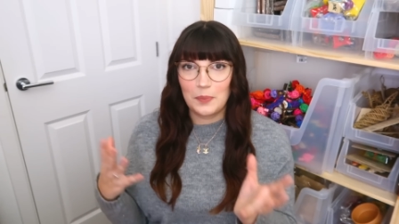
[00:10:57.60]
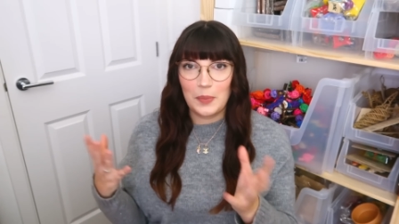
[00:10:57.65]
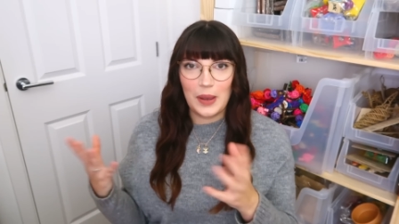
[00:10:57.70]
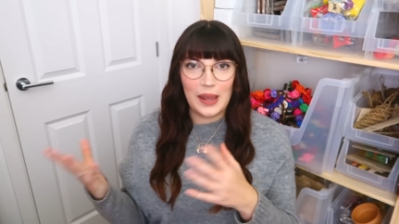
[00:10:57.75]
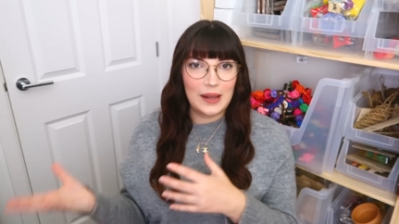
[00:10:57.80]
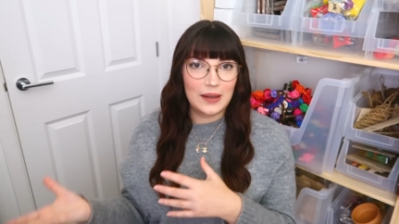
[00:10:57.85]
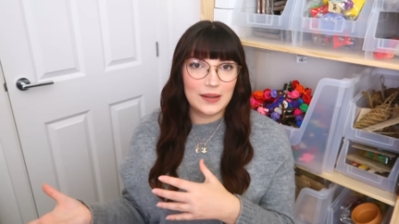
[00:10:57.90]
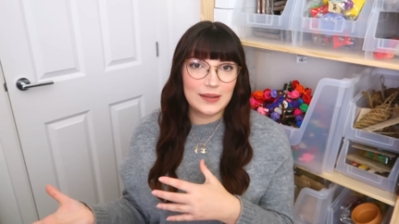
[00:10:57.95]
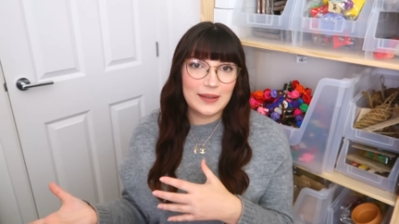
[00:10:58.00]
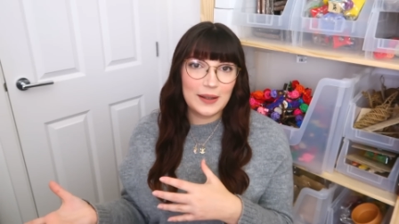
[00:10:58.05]

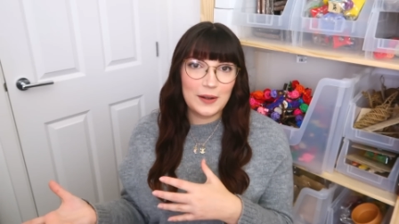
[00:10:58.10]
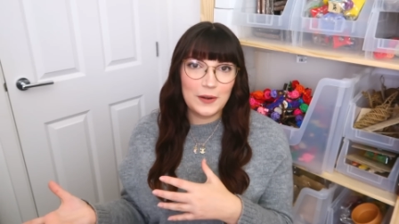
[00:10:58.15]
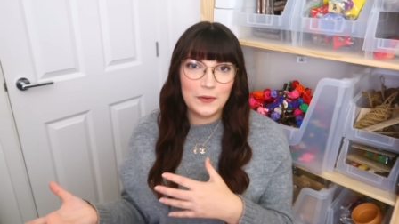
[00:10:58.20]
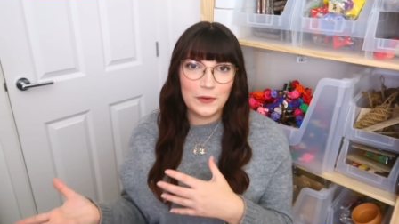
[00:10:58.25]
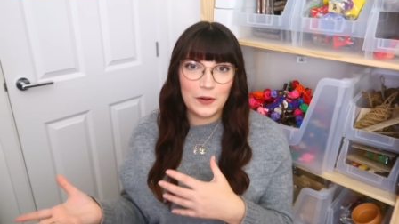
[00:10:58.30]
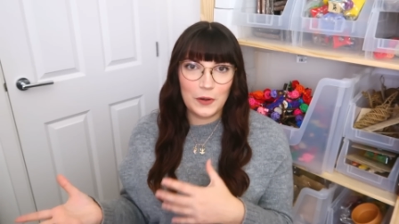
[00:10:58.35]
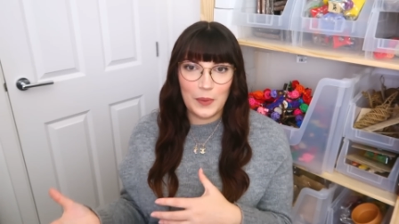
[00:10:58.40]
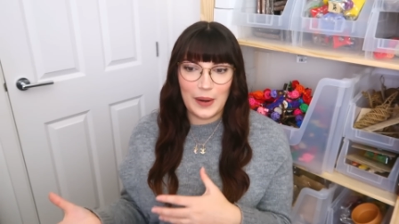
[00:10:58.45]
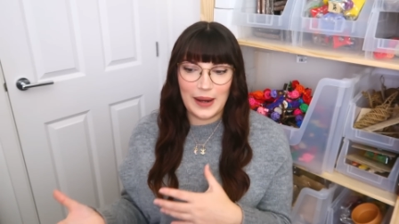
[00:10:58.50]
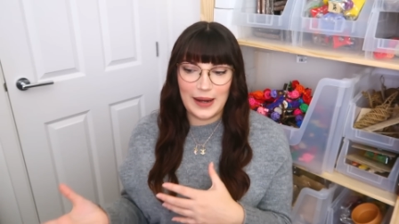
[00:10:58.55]
pay
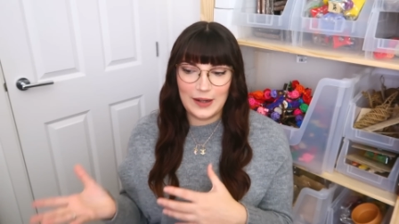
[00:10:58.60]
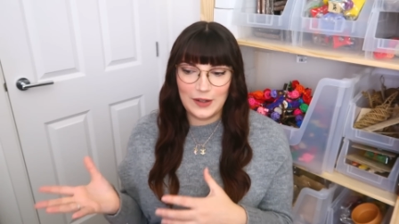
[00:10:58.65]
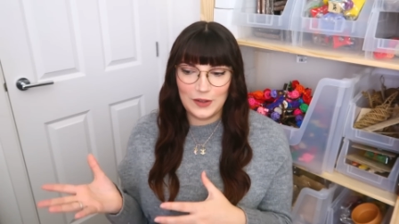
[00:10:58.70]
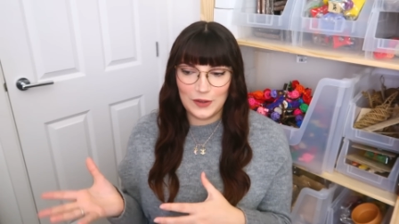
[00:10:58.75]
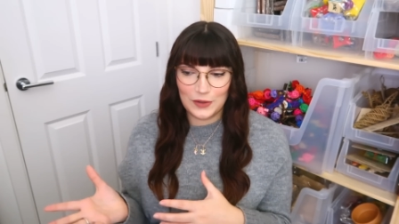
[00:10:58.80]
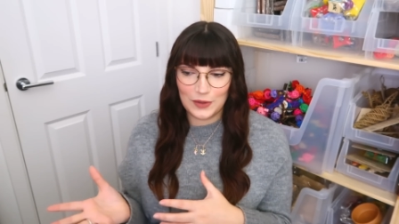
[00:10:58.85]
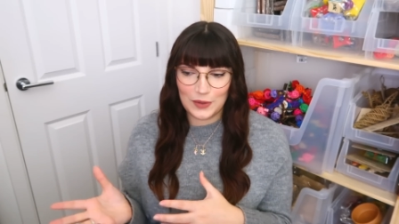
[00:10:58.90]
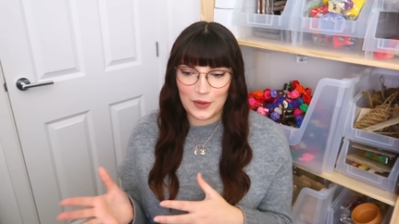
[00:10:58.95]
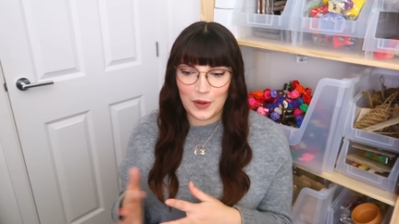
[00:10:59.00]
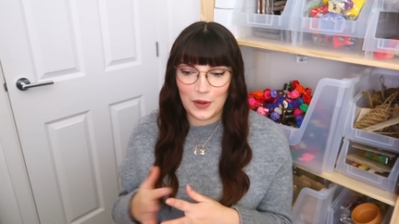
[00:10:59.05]
yourself a
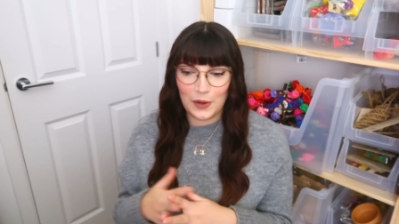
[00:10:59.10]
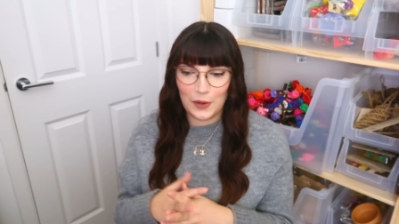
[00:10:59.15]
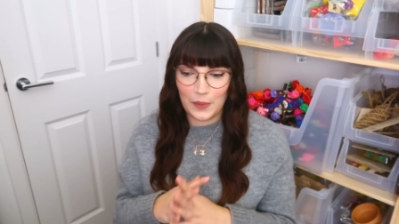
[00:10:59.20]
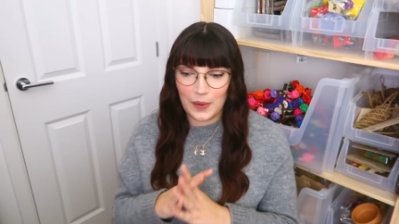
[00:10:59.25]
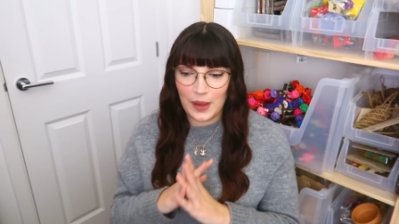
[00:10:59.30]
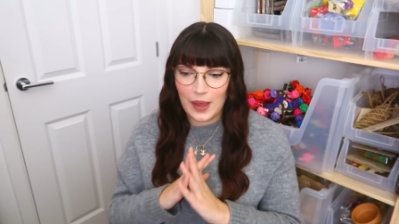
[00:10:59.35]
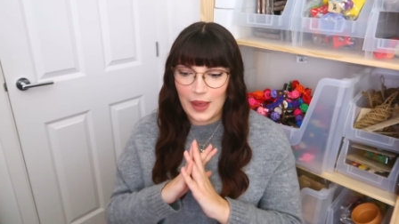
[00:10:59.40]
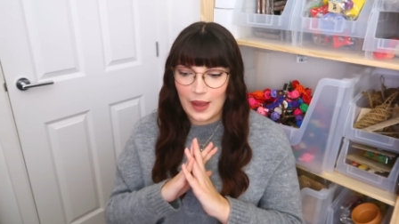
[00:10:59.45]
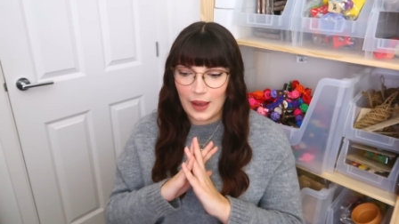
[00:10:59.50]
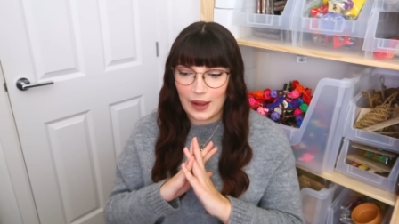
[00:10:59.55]
wage,
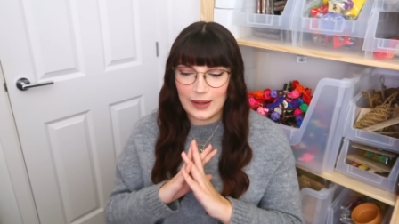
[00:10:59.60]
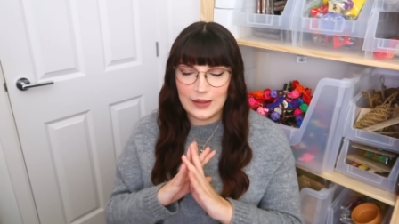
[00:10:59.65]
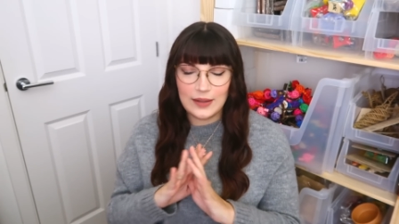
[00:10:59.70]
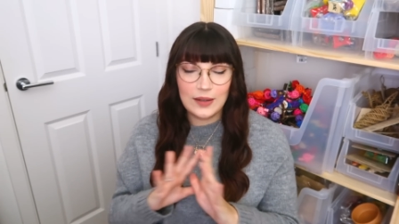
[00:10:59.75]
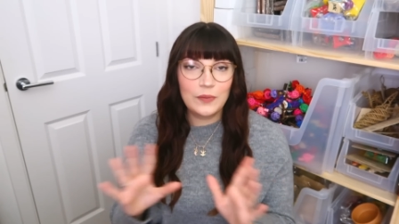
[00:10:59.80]
so I